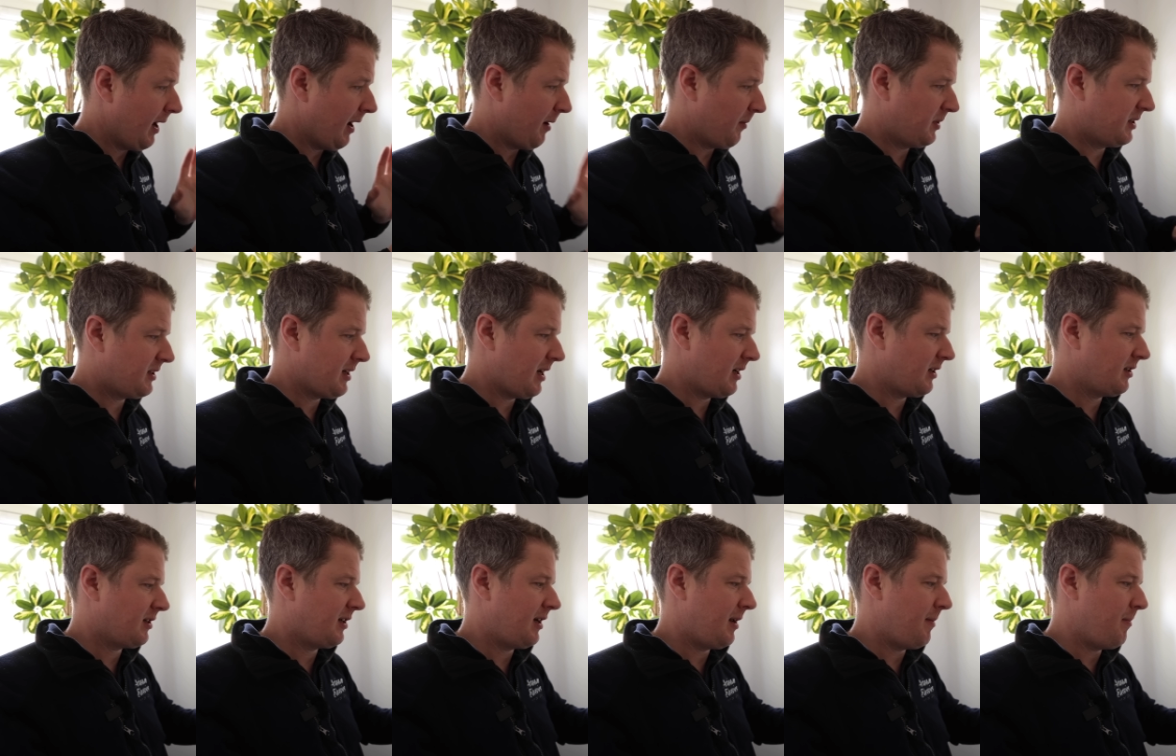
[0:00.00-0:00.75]
and
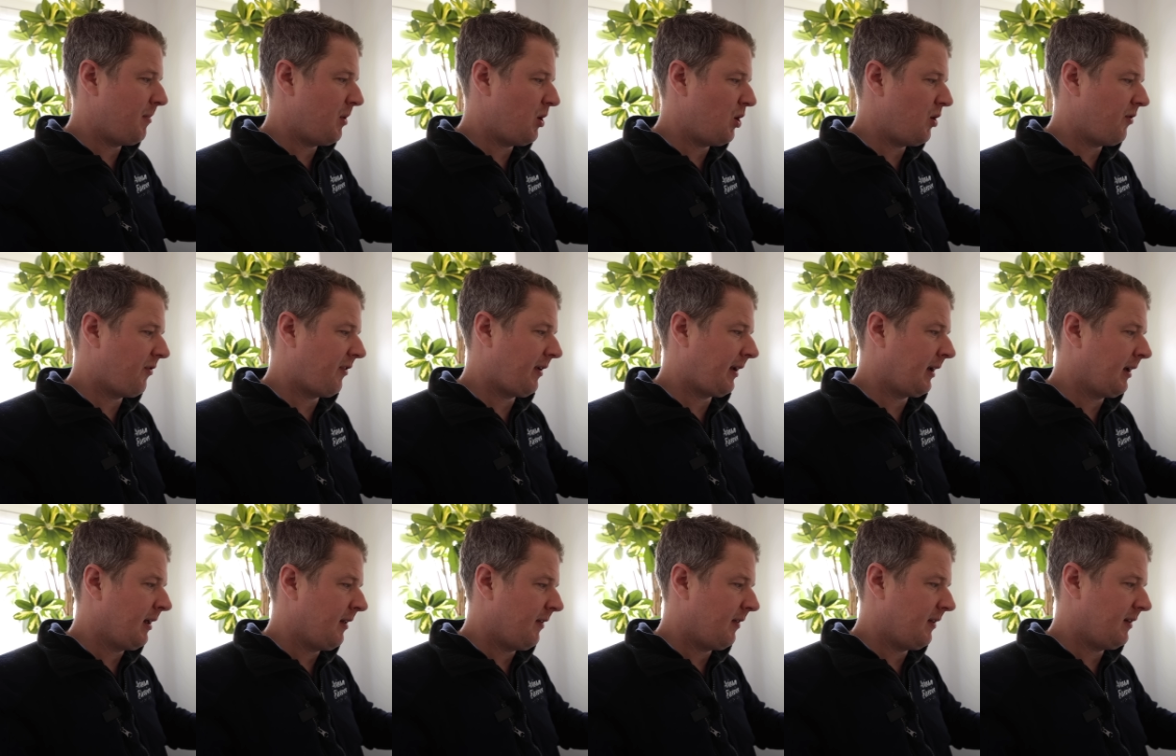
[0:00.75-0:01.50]
potentially
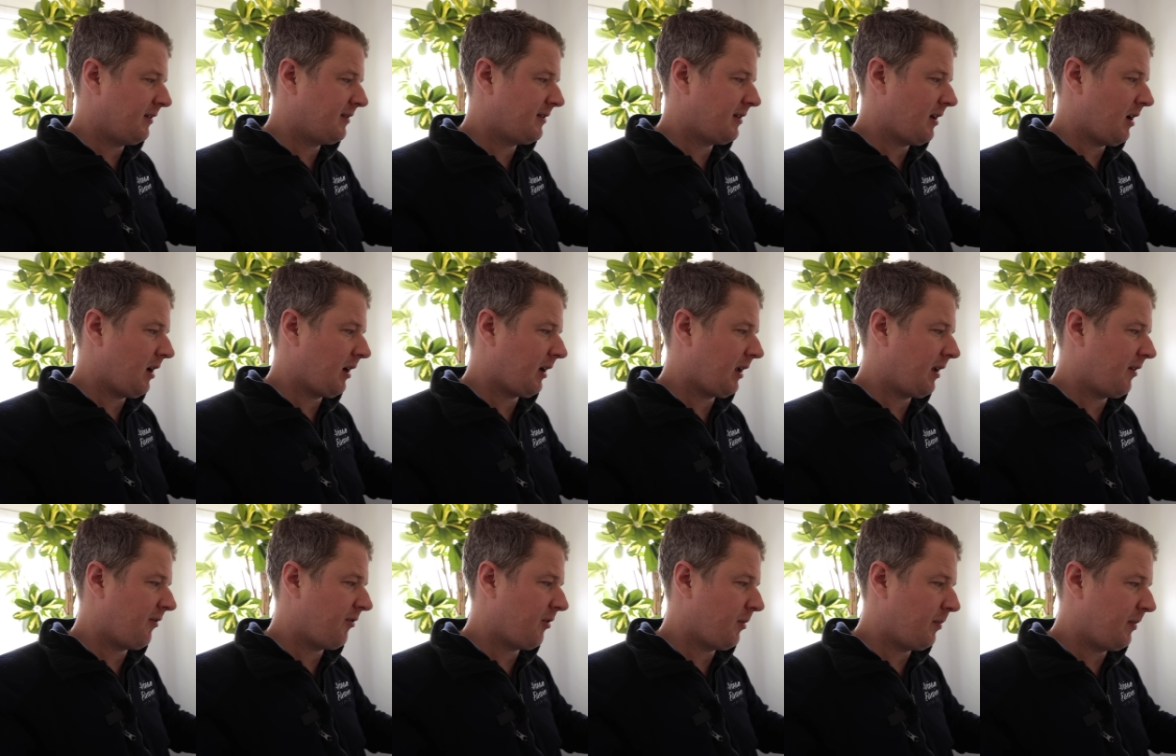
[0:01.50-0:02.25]
moving the
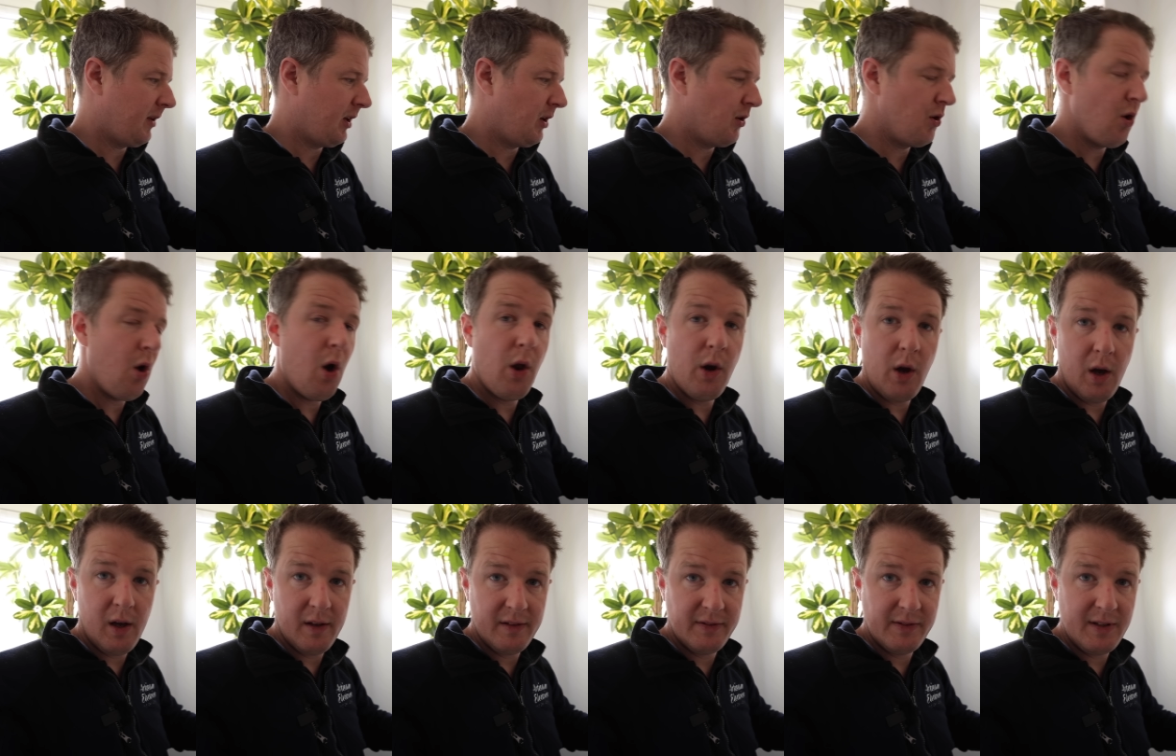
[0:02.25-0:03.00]
circuit from the
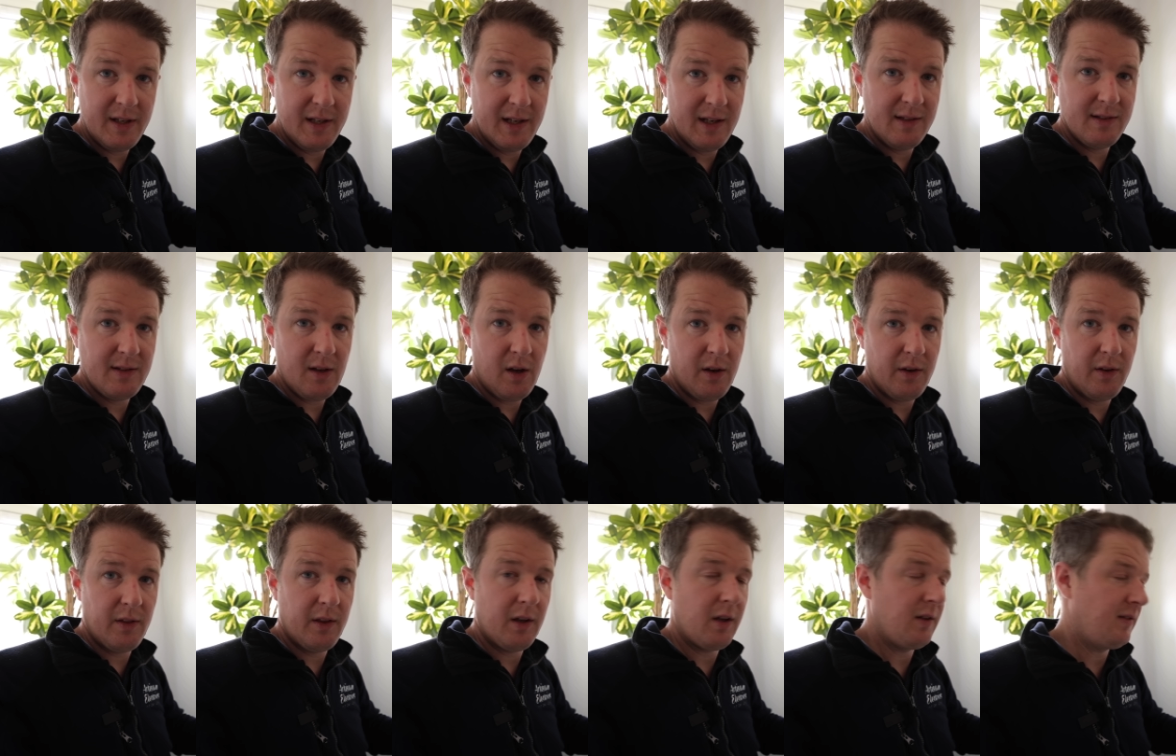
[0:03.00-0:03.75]
non-RCD
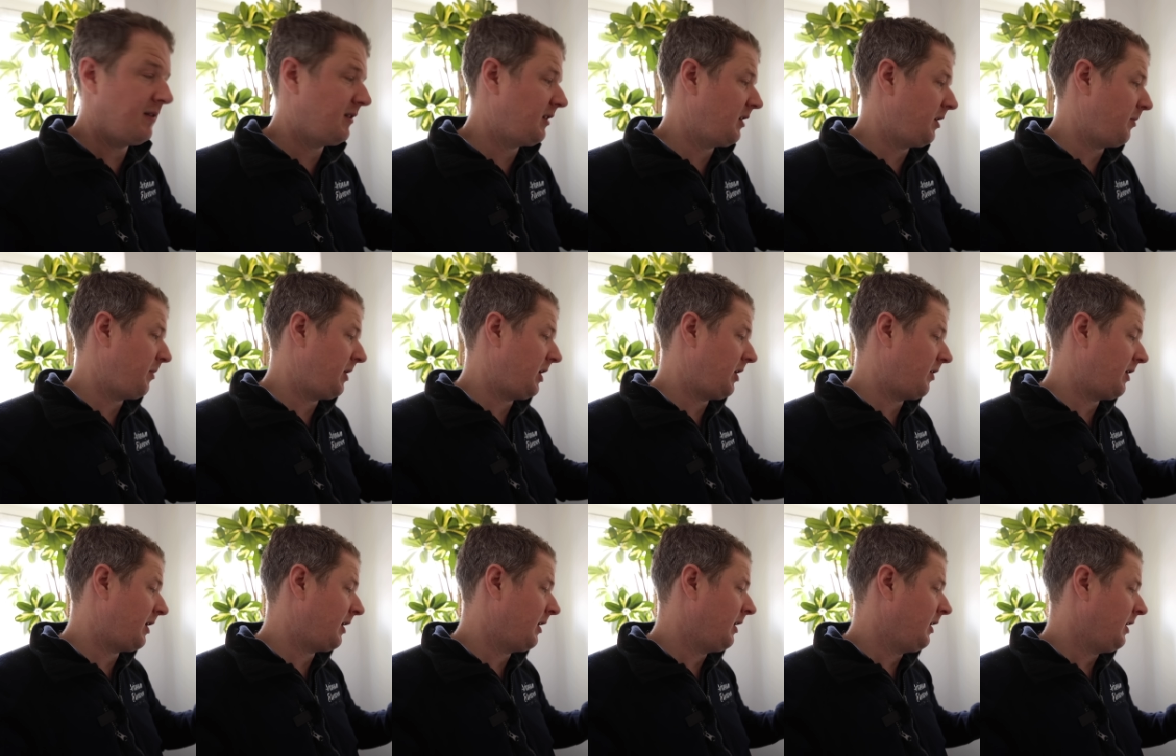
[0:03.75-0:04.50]
side of the consumer
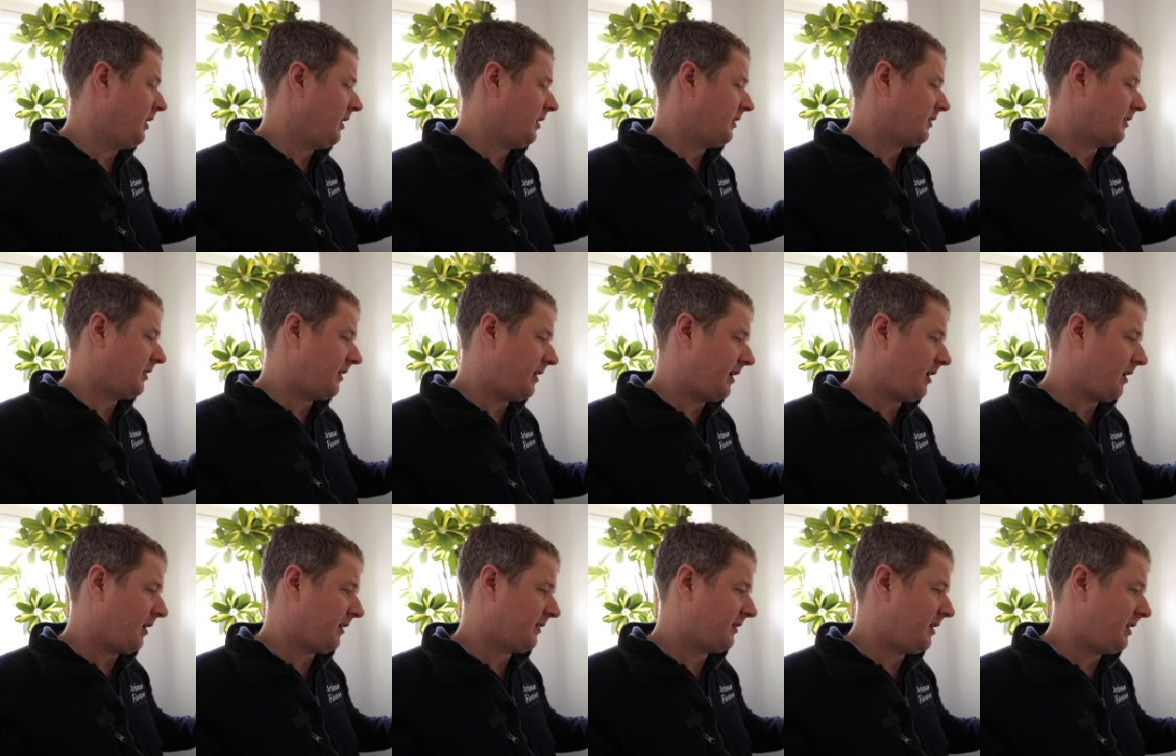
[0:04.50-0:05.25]
unit to the
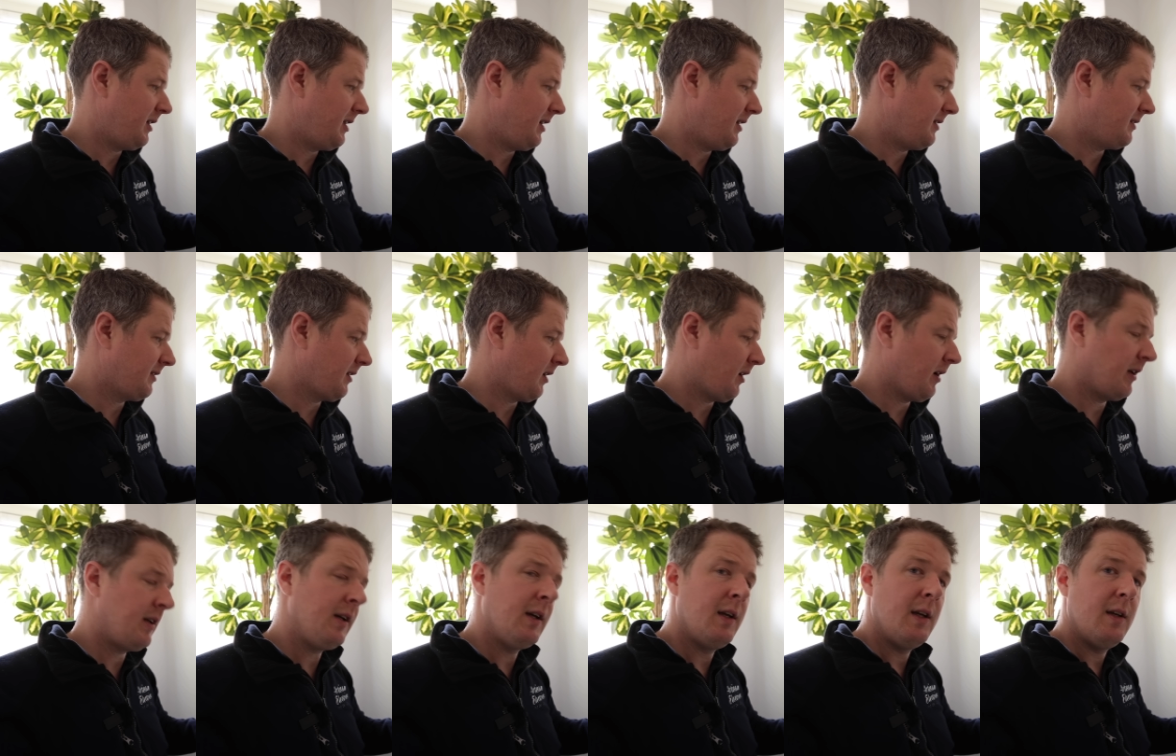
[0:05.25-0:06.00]
RCD
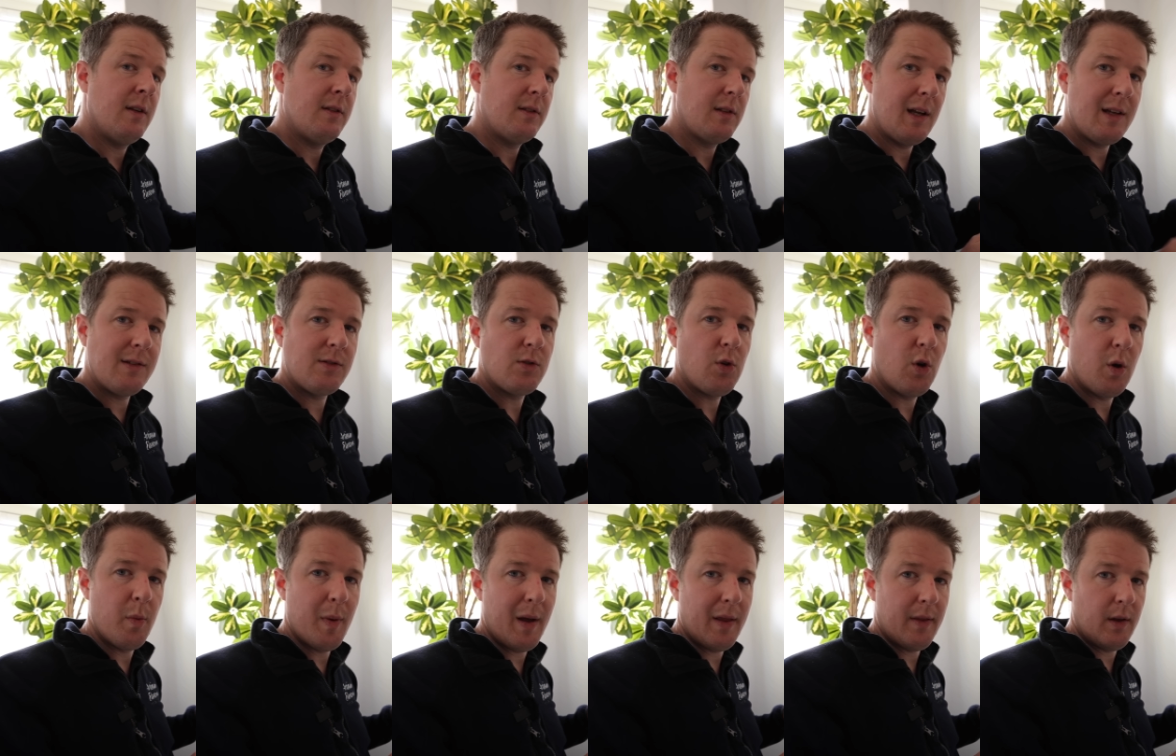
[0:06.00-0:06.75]
side. So let's
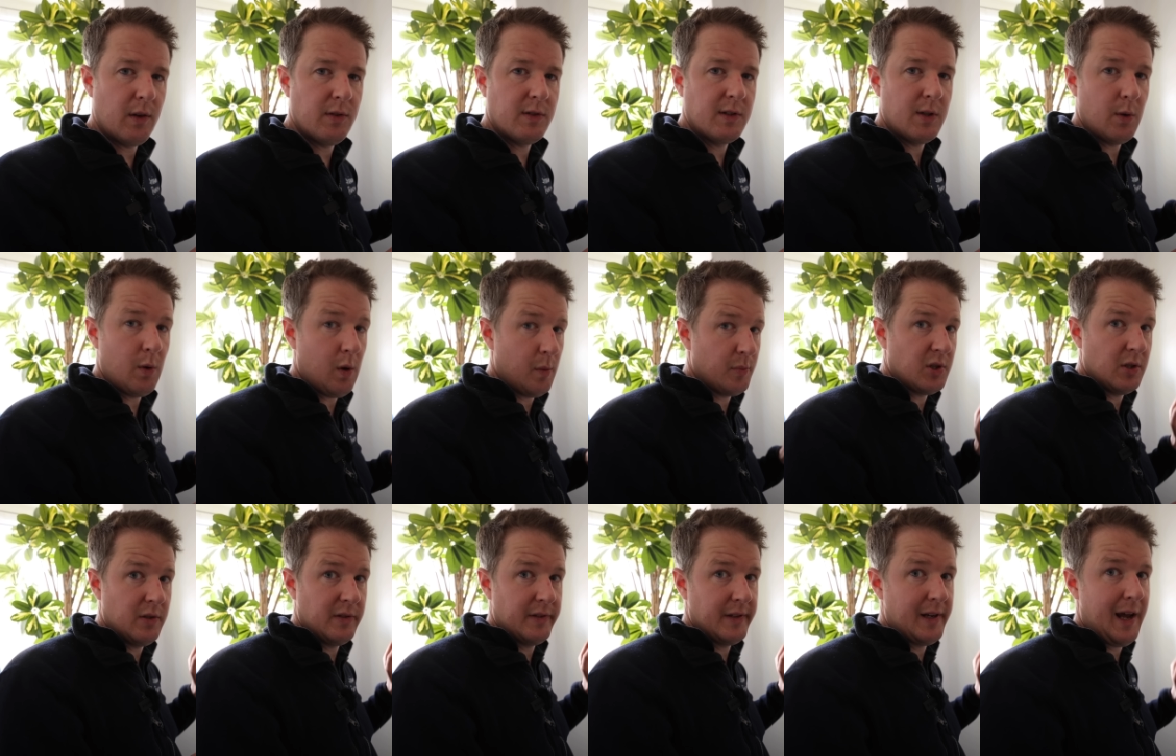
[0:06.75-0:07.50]
talk about those two
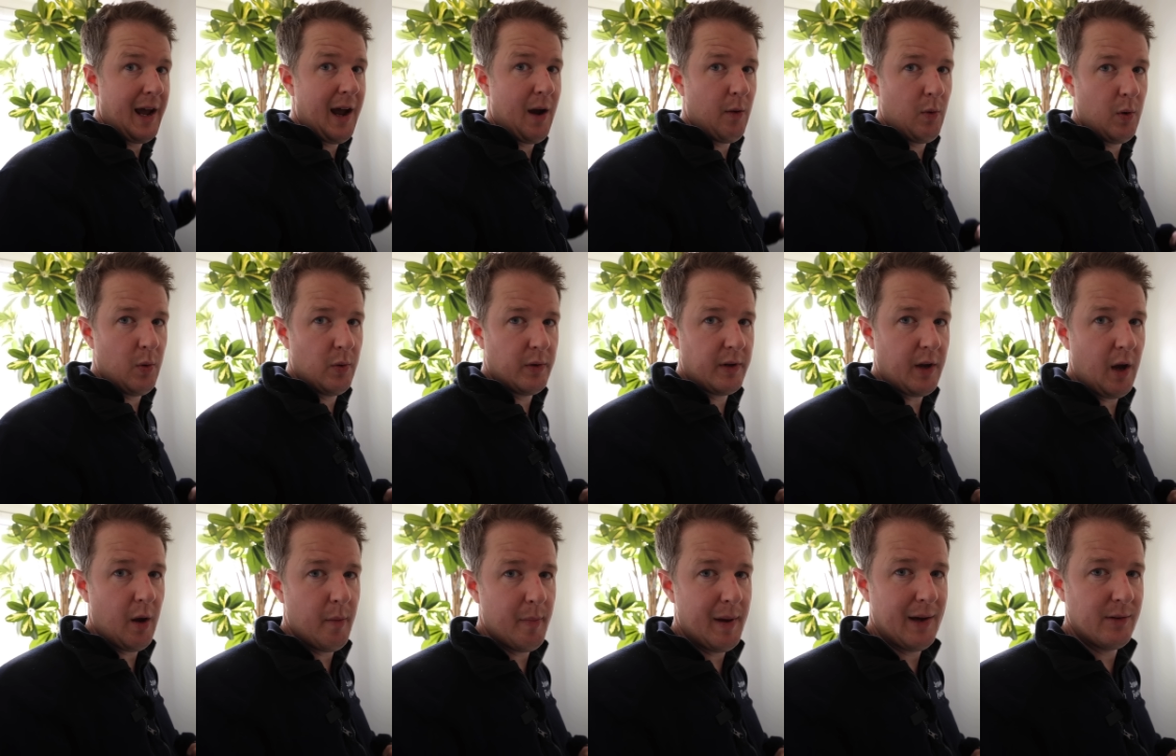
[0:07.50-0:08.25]
options and how we would
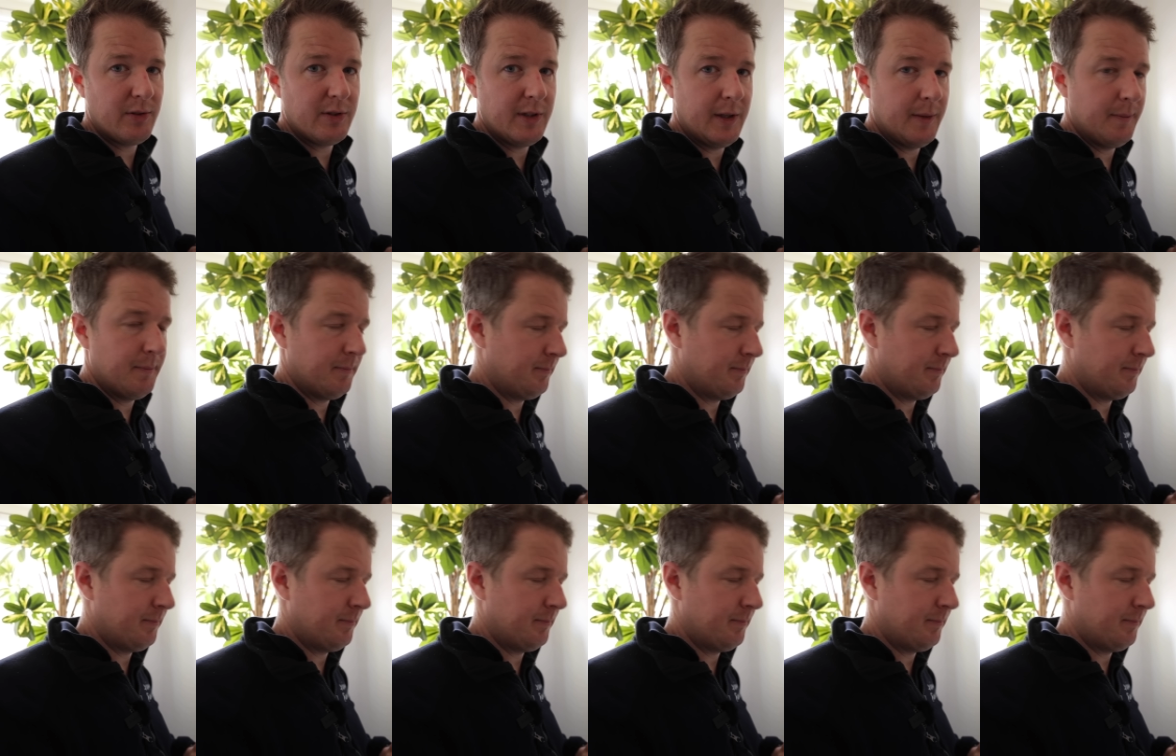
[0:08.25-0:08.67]
go about it.